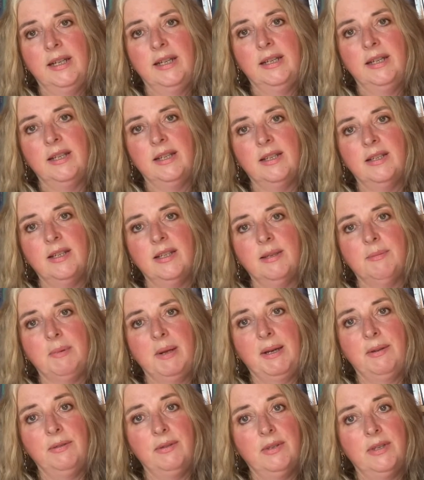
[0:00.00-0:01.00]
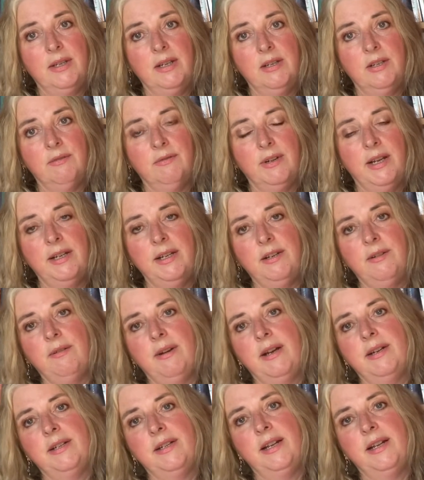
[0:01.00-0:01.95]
That this is about the siege of Leningrad.